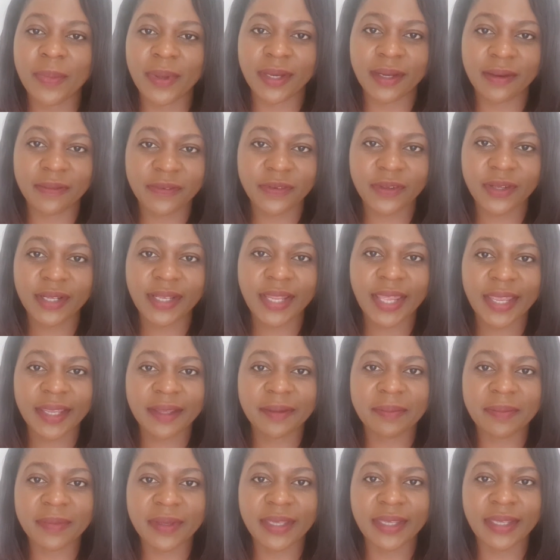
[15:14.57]
But if you're
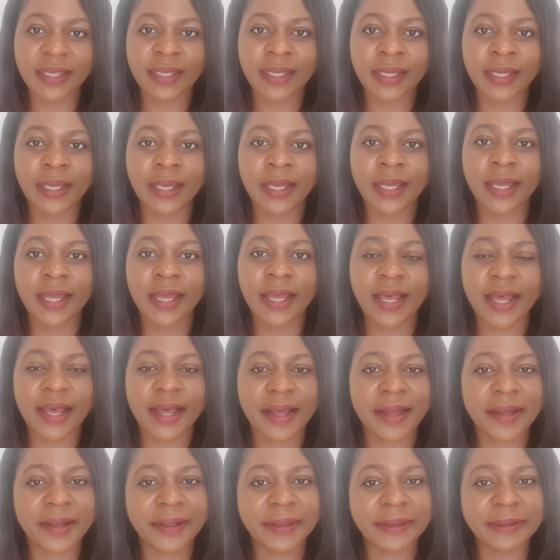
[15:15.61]
like me,
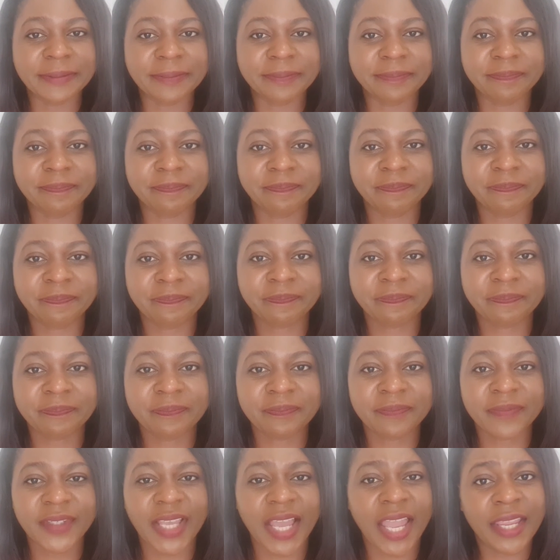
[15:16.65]

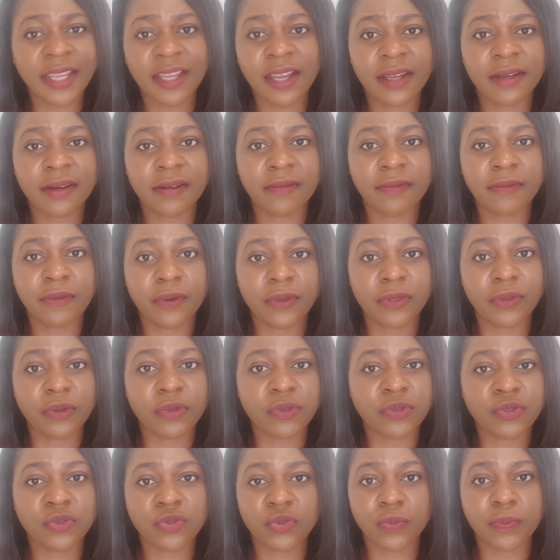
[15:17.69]
I can't afford
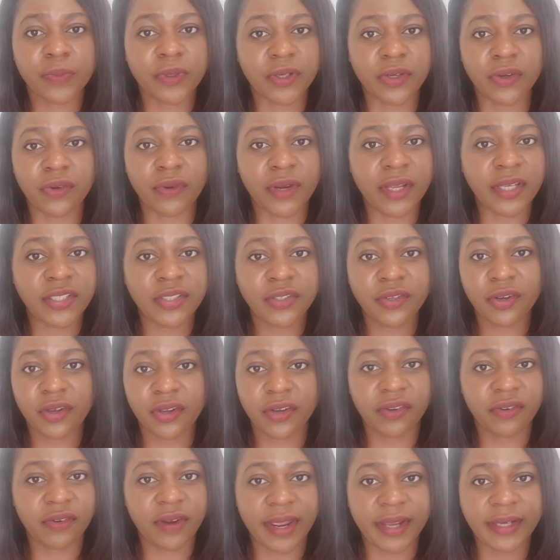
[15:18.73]
those super great
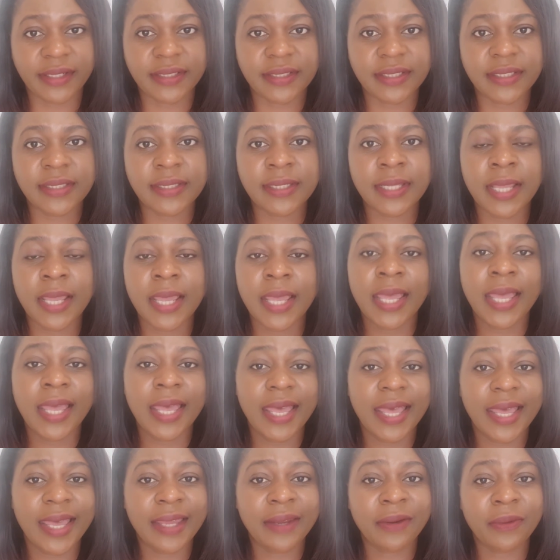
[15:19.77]
contractors.
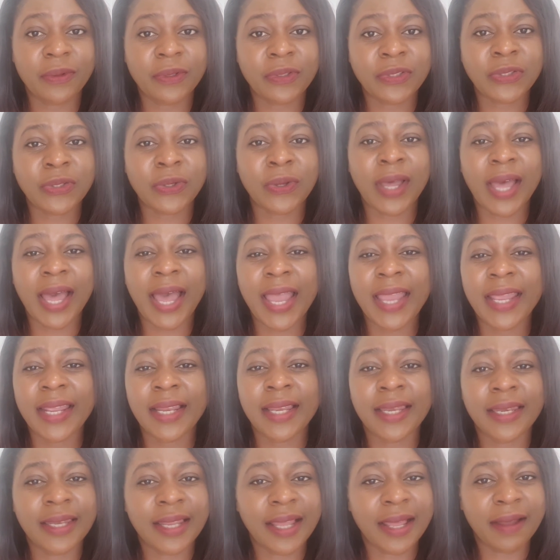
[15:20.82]
And also, I
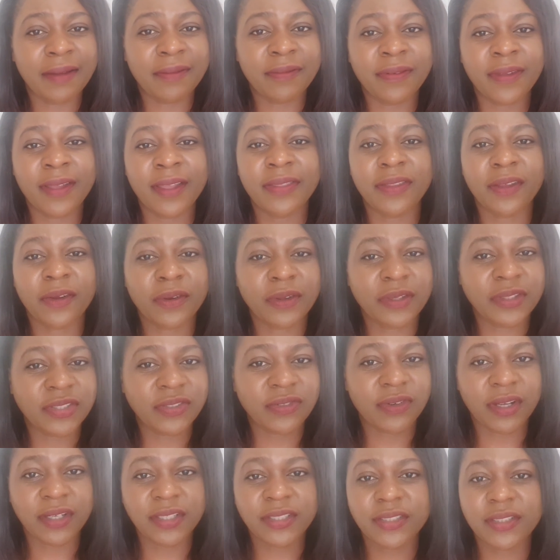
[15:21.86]
love the
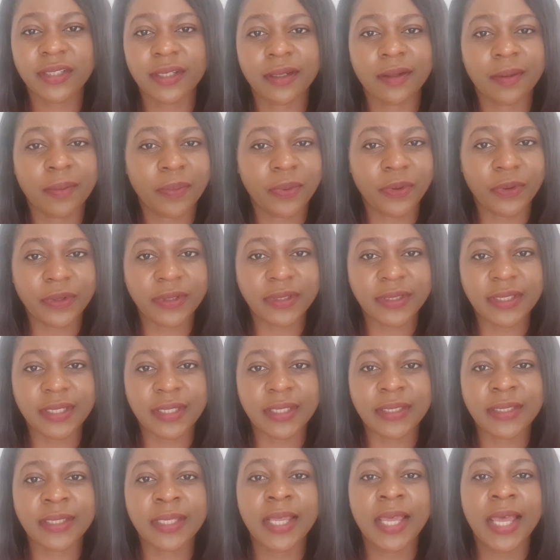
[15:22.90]
construction
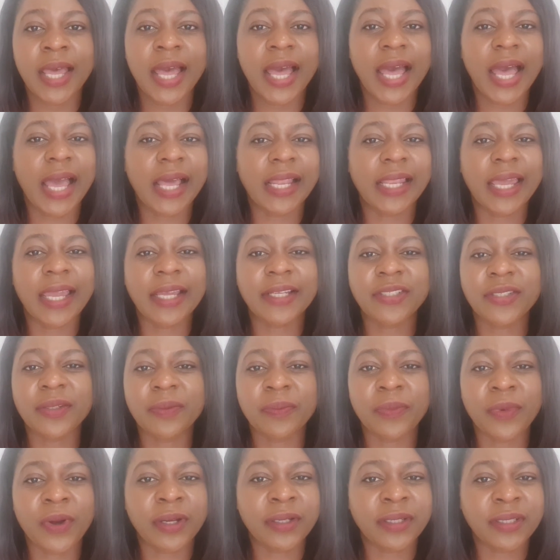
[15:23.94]
process. I like to
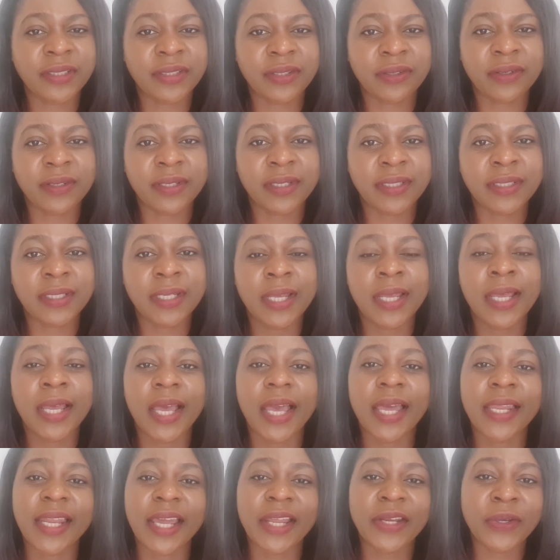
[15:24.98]
monitor it.
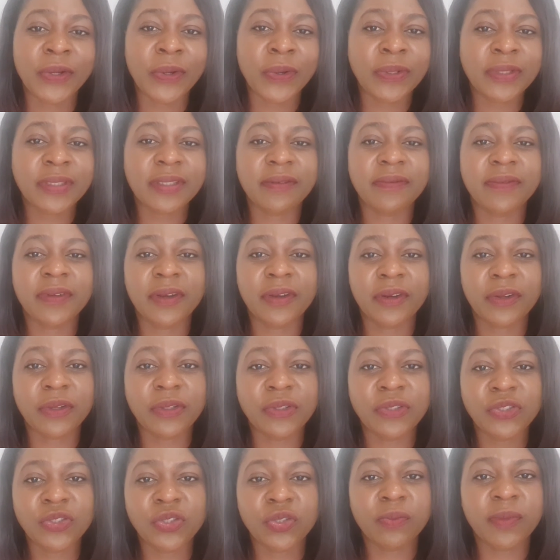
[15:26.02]
And I know it's a very
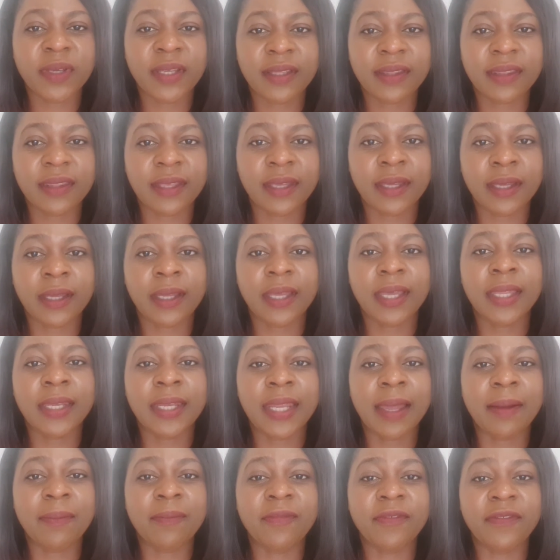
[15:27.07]
consuming thing,
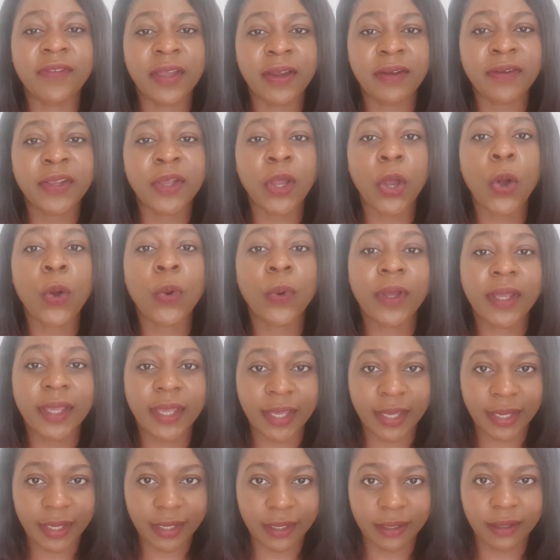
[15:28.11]
and I'm very
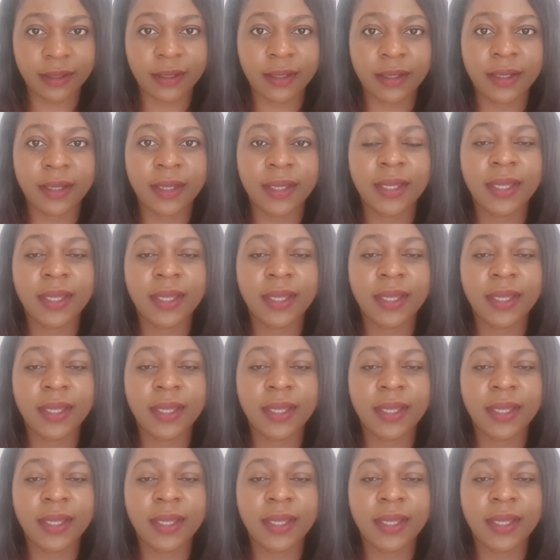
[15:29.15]
okay